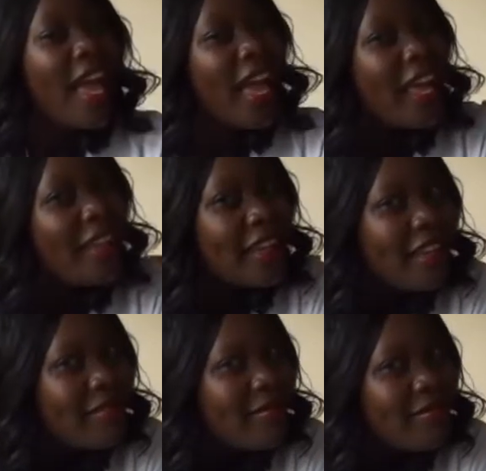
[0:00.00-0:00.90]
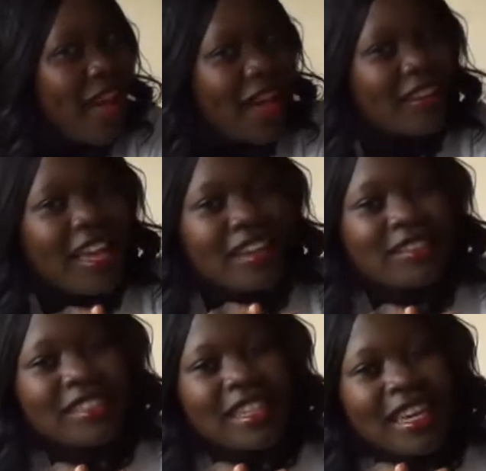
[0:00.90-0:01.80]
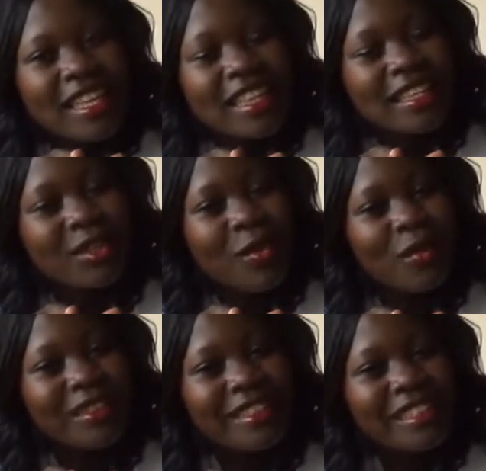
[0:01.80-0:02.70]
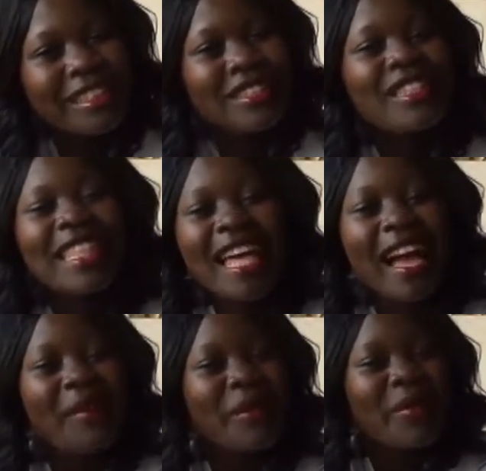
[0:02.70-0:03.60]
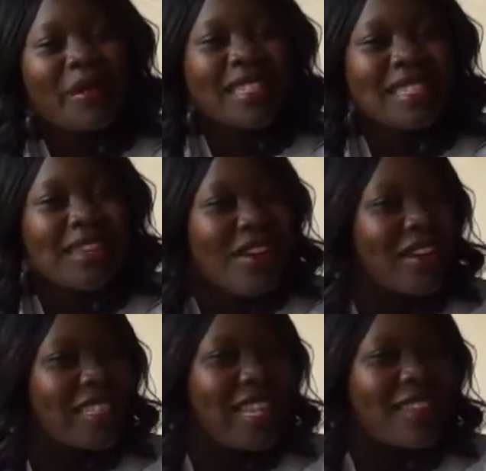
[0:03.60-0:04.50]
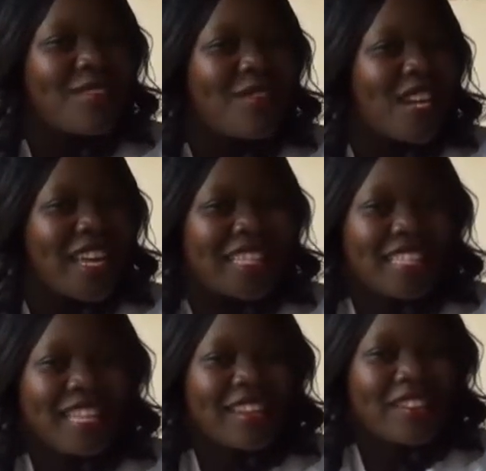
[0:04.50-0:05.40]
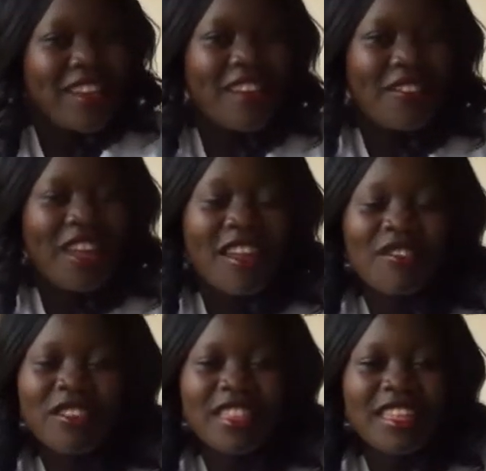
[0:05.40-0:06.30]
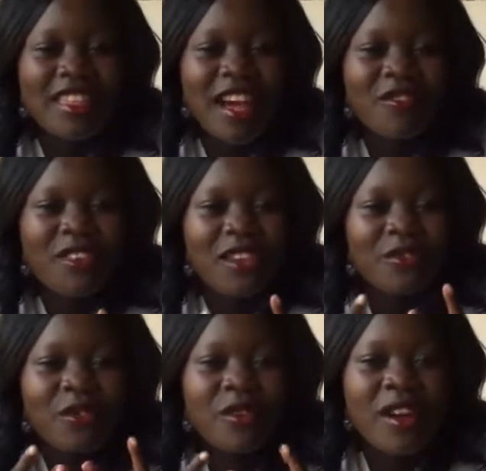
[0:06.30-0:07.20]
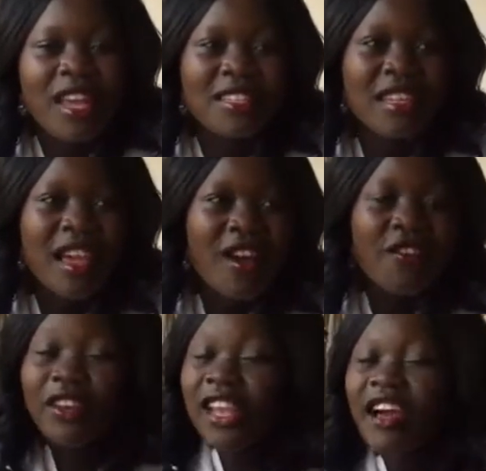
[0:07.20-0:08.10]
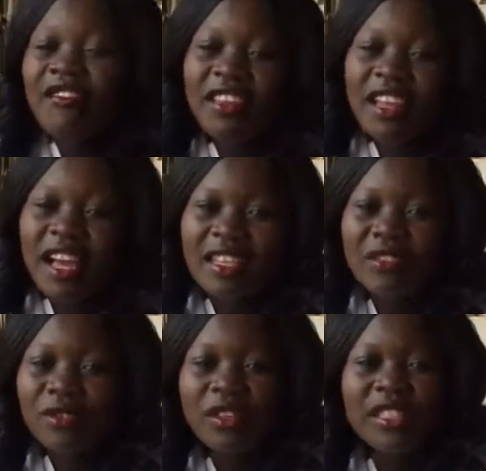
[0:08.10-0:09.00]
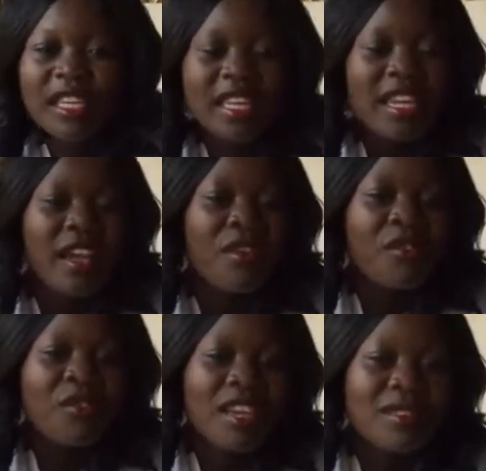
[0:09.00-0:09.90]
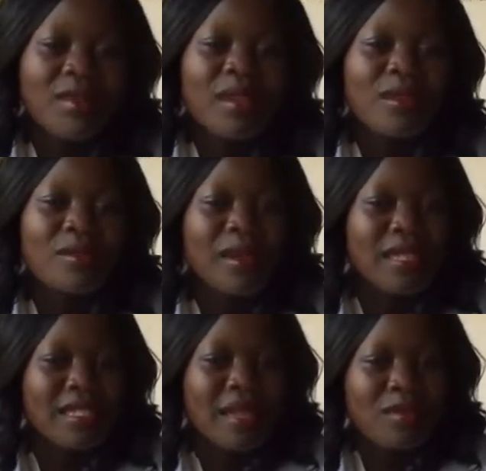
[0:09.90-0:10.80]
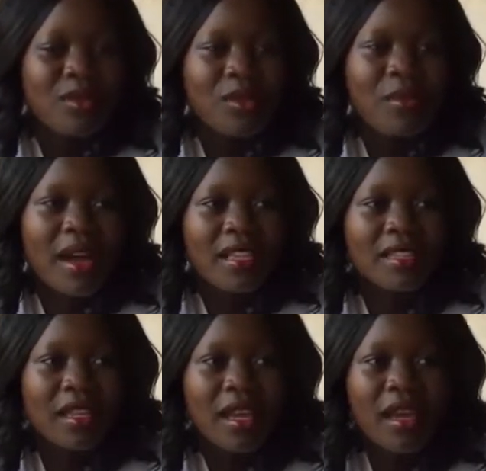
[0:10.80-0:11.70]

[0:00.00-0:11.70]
And I'd like to take this opportunity to thank Papa Scott and Mama Cassandra for everything they have done for us, for loving us, for taking care of us. May God bless them so much.